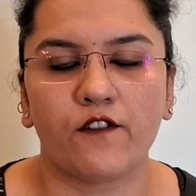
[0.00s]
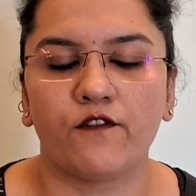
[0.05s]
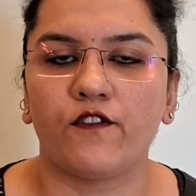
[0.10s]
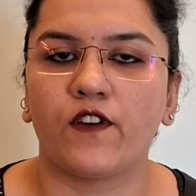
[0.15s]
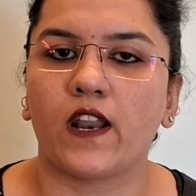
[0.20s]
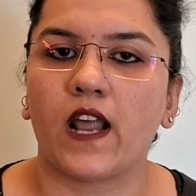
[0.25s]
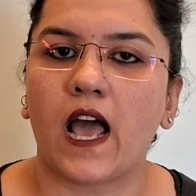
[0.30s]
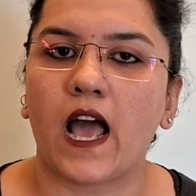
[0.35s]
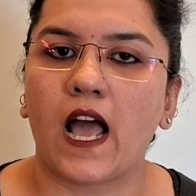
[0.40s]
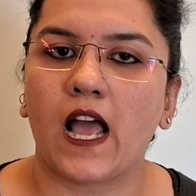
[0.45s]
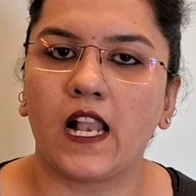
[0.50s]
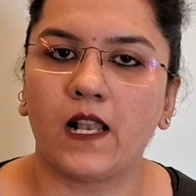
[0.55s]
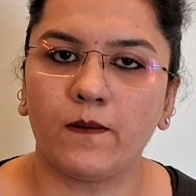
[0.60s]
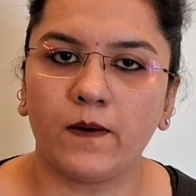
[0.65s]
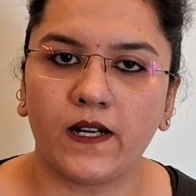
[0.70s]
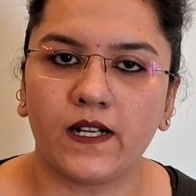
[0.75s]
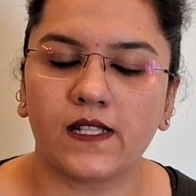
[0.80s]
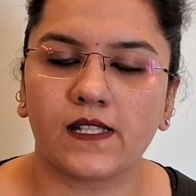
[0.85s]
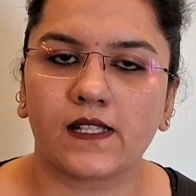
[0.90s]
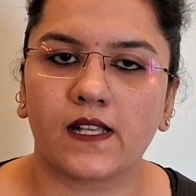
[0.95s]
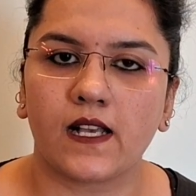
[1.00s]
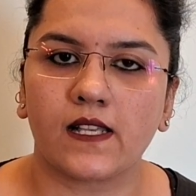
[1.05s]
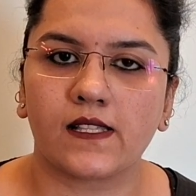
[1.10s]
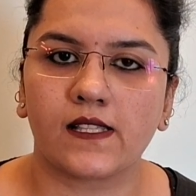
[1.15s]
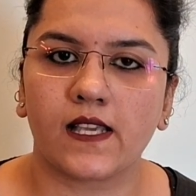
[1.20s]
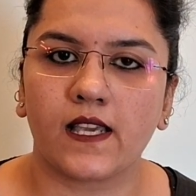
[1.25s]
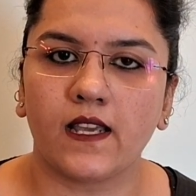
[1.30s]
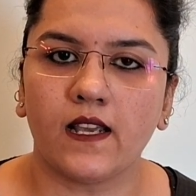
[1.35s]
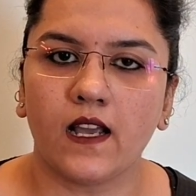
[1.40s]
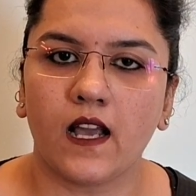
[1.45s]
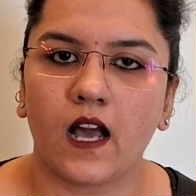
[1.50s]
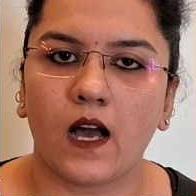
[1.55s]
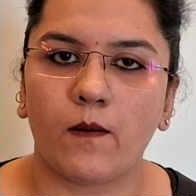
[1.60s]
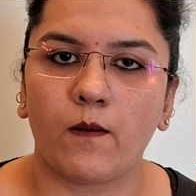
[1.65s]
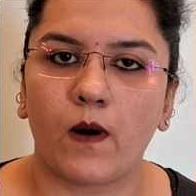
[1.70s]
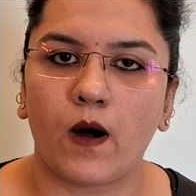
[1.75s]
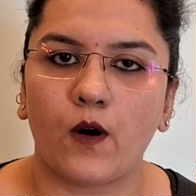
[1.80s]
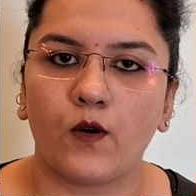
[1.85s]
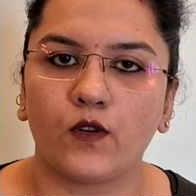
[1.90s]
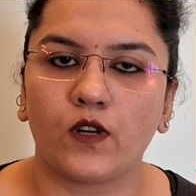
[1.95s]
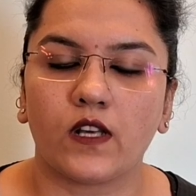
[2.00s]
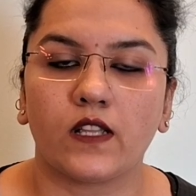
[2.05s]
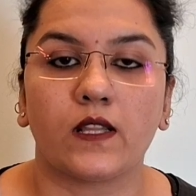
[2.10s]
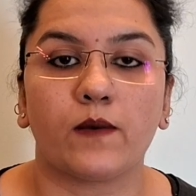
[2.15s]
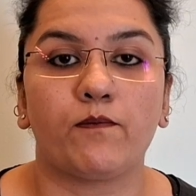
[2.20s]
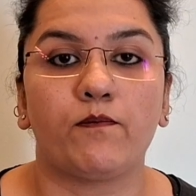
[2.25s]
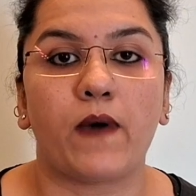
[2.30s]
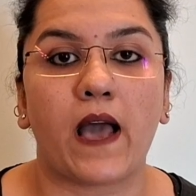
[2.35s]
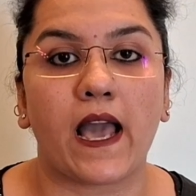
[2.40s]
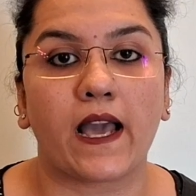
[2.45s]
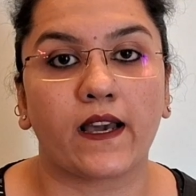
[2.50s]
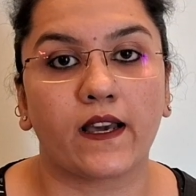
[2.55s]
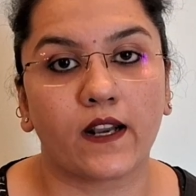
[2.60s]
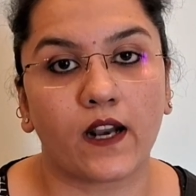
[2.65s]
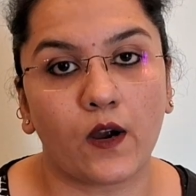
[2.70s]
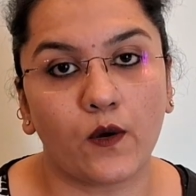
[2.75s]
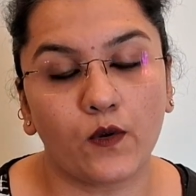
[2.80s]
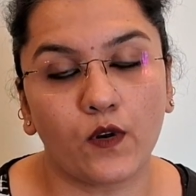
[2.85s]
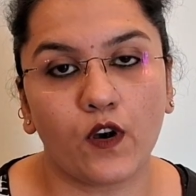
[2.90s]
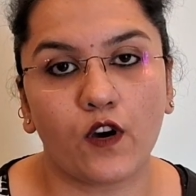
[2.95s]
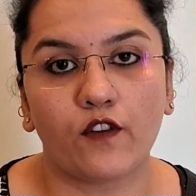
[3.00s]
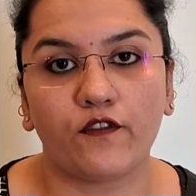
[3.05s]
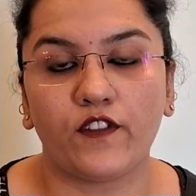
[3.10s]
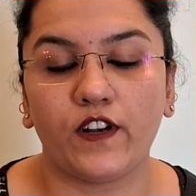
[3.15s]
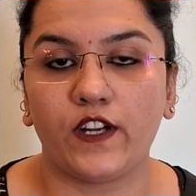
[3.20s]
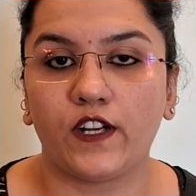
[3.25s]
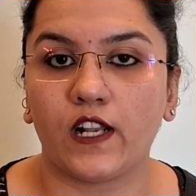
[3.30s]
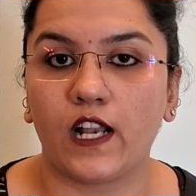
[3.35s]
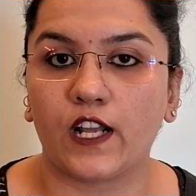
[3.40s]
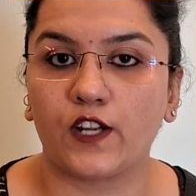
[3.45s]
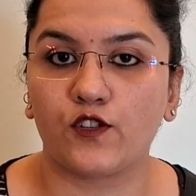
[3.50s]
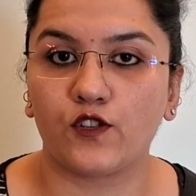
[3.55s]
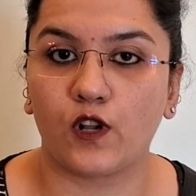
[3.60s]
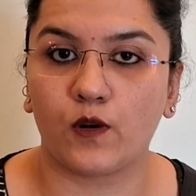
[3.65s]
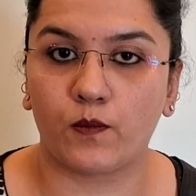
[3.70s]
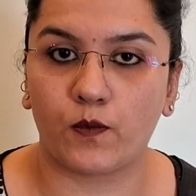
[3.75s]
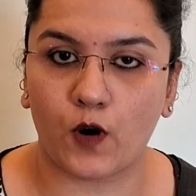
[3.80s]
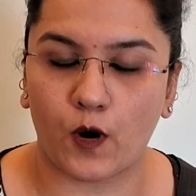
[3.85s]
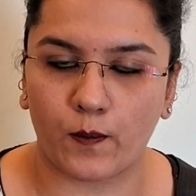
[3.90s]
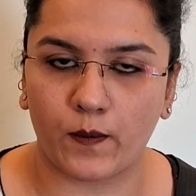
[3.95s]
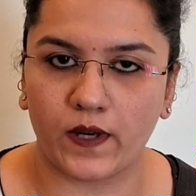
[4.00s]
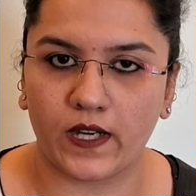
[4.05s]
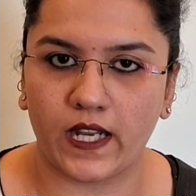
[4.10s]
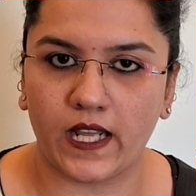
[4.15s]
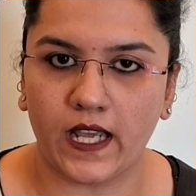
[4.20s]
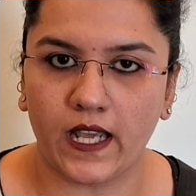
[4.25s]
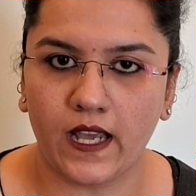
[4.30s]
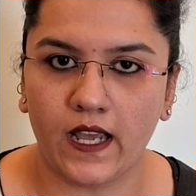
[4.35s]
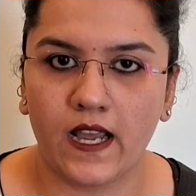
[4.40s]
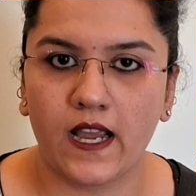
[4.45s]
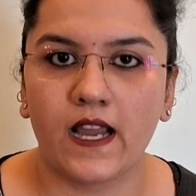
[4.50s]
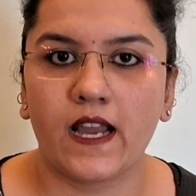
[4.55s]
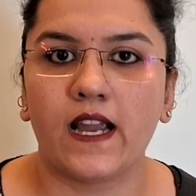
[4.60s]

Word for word: where I'll be discussing about the background of intellectual property